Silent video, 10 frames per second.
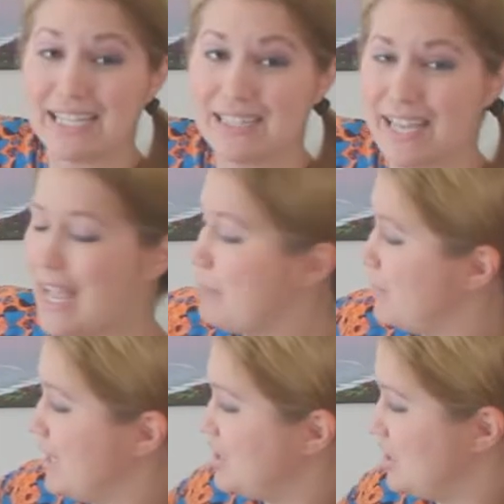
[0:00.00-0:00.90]
a lamp
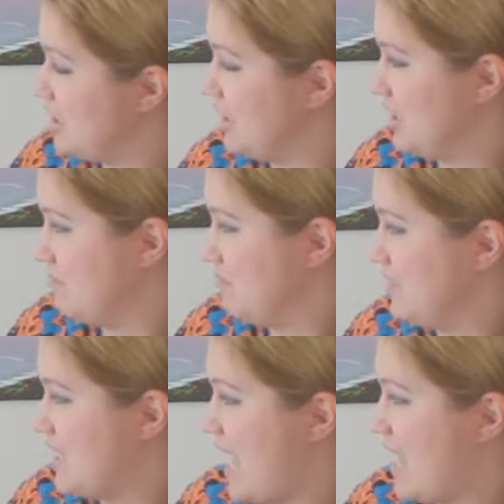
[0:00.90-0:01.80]
unless you turn it
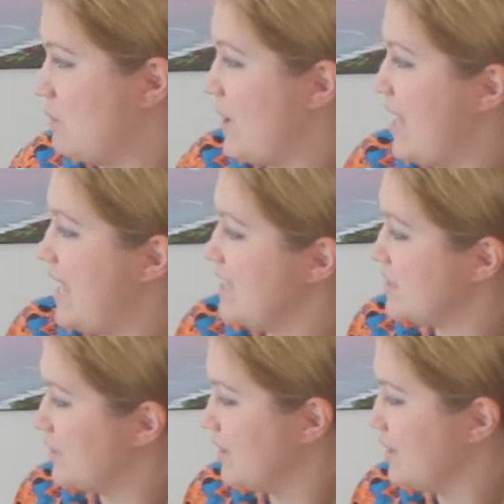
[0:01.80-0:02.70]

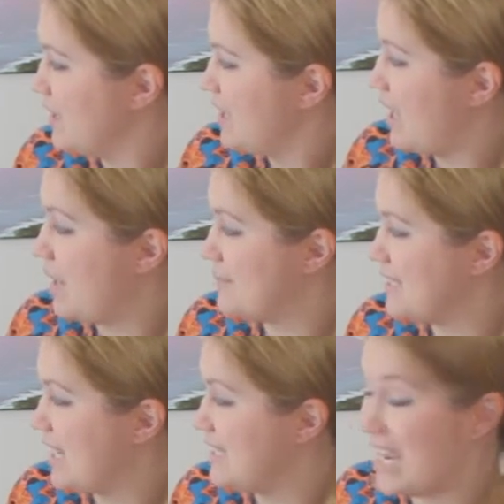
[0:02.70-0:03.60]
sideways or
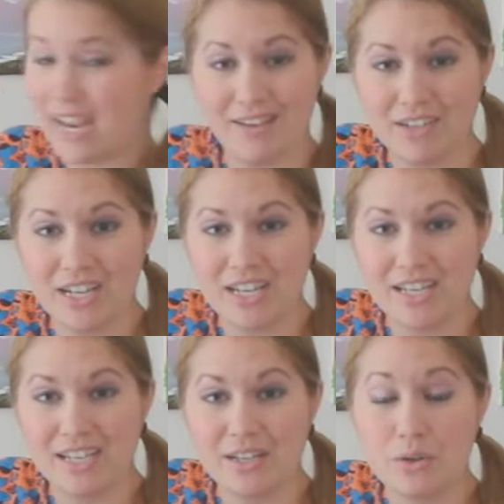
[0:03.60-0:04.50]
upside down.
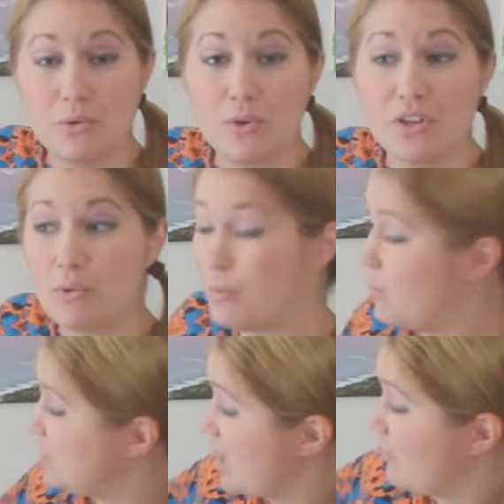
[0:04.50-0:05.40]

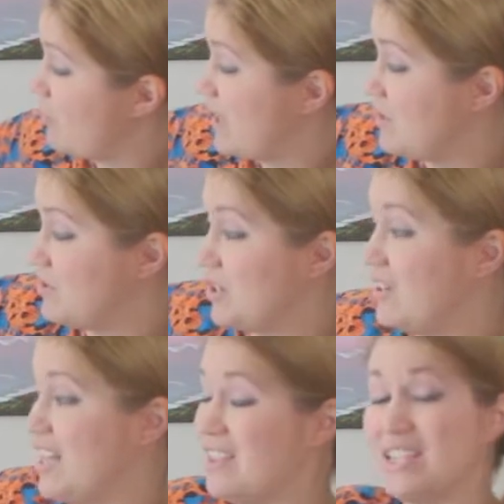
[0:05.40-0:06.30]
Whichever way you
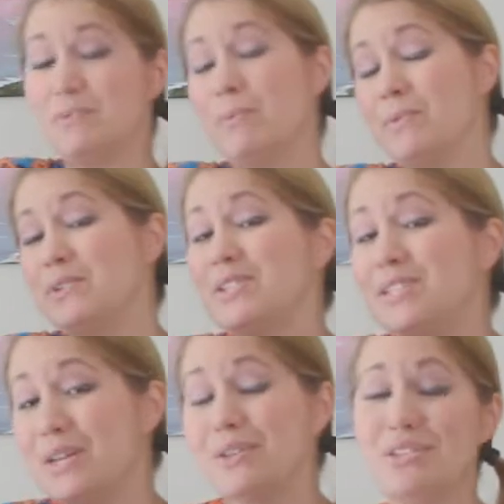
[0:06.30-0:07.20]
turn it, this one will
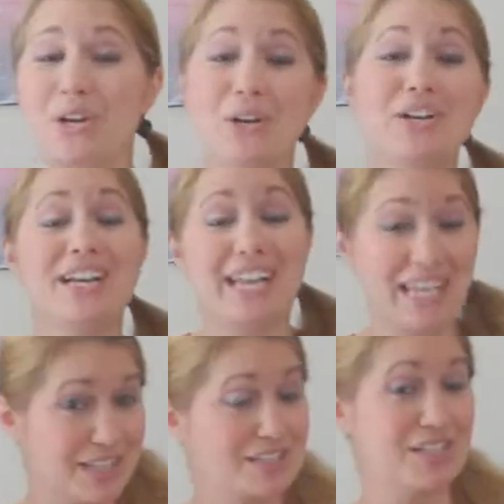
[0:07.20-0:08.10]
still turn
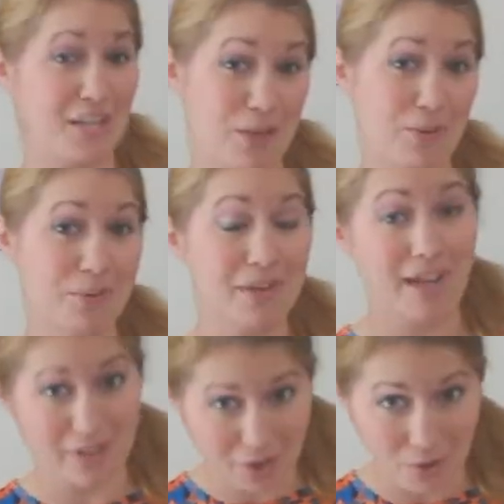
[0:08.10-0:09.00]
into
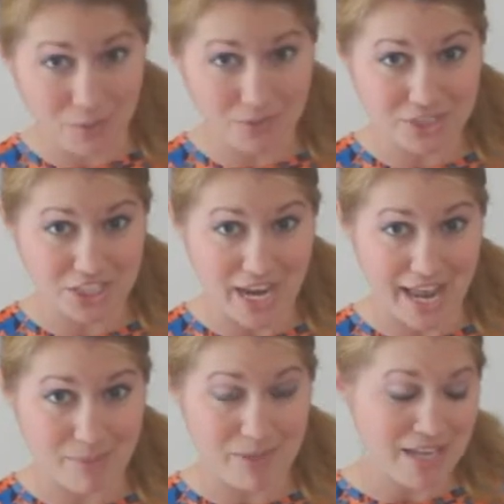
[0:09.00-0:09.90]
a cone
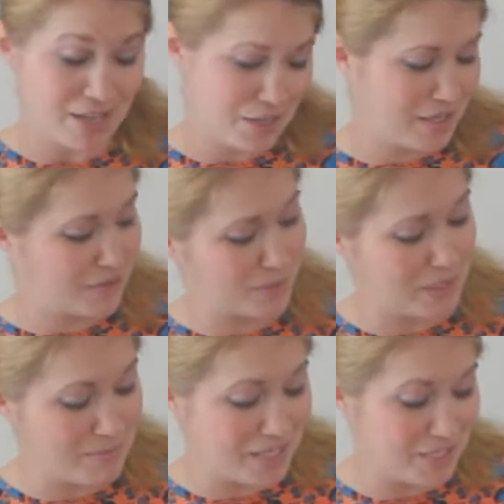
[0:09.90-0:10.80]
shape.
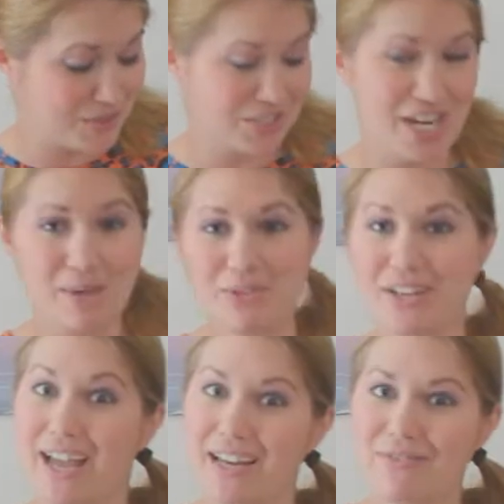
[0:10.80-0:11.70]
Three-dimensional shapes are
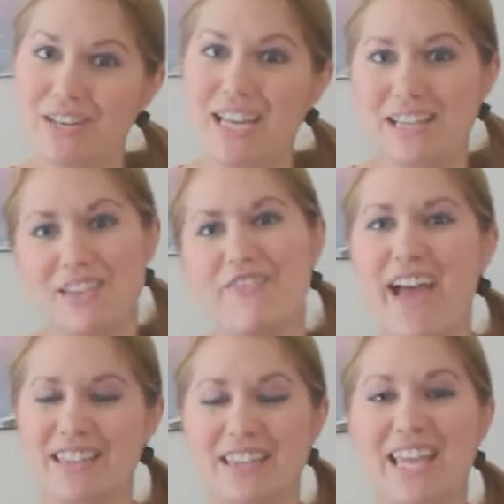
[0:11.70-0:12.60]
kind of neat in the
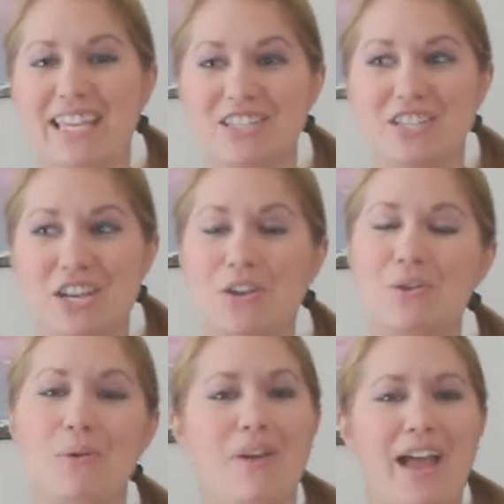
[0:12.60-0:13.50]
fact that they
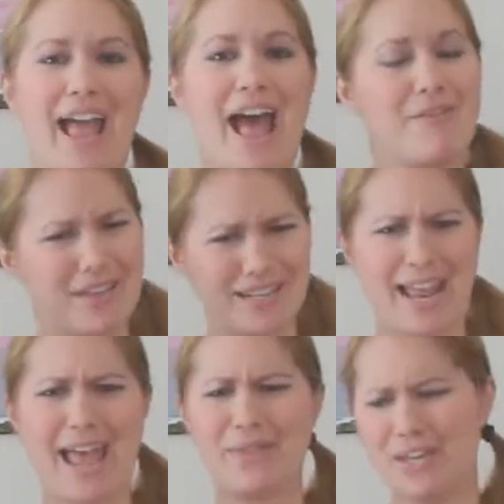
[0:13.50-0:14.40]
do have a net. They